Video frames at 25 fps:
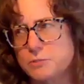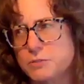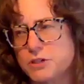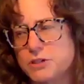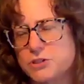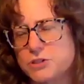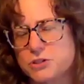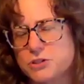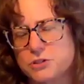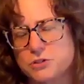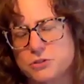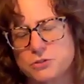
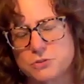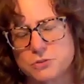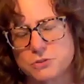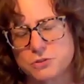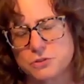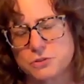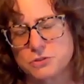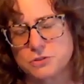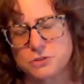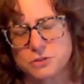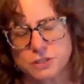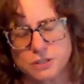much
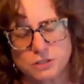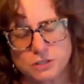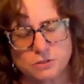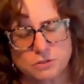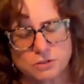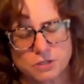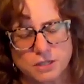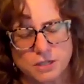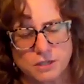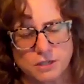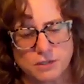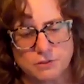closer, like
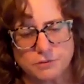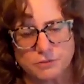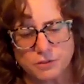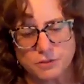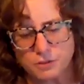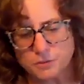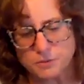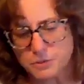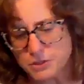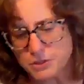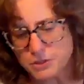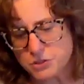yourself,
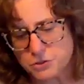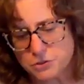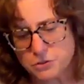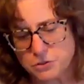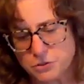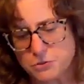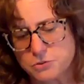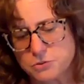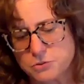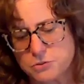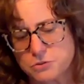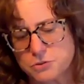are much
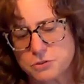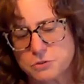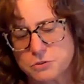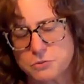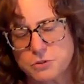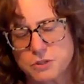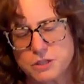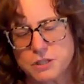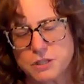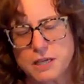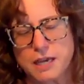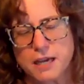closer to
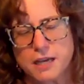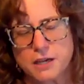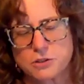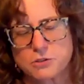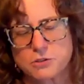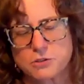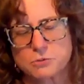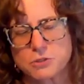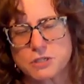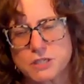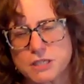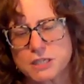what the
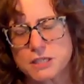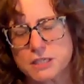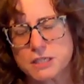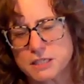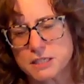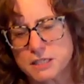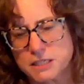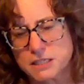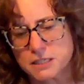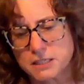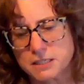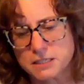actual
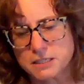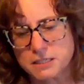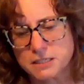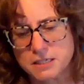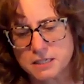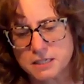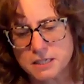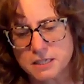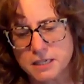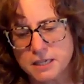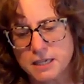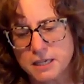data
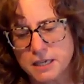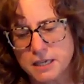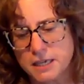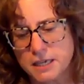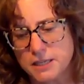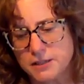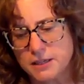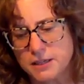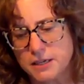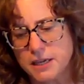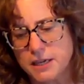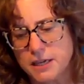is,
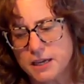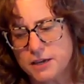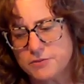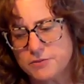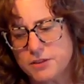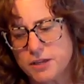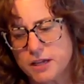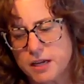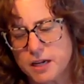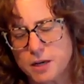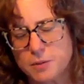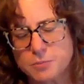and then
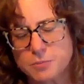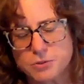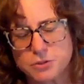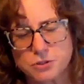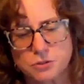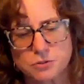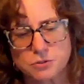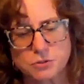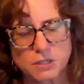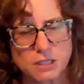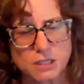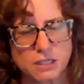have that
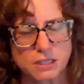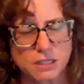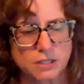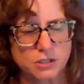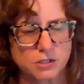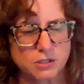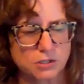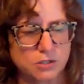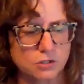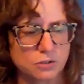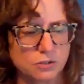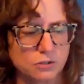
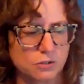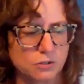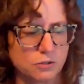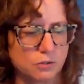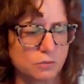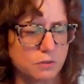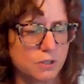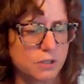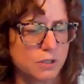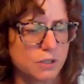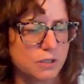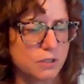opportunity
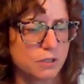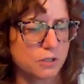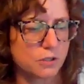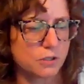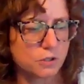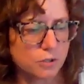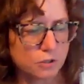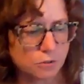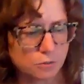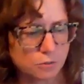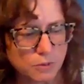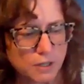to
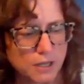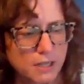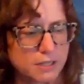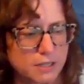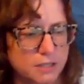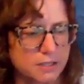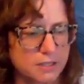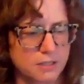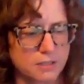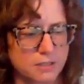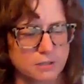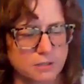
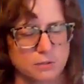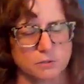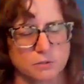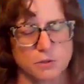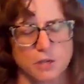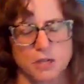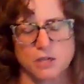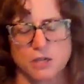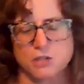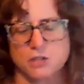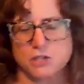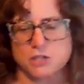correct the
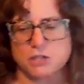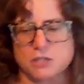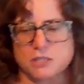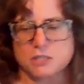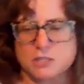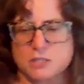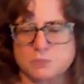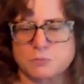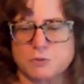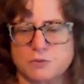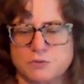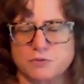
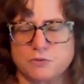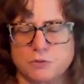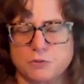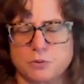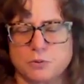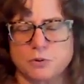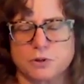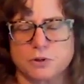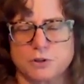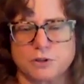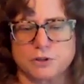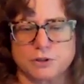locations
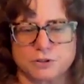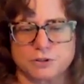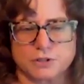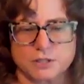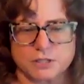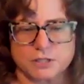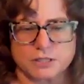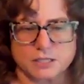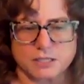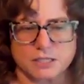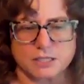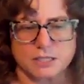before
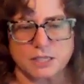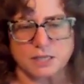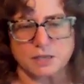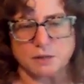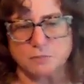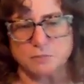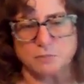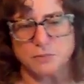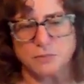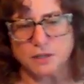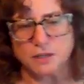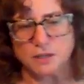the
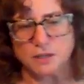state,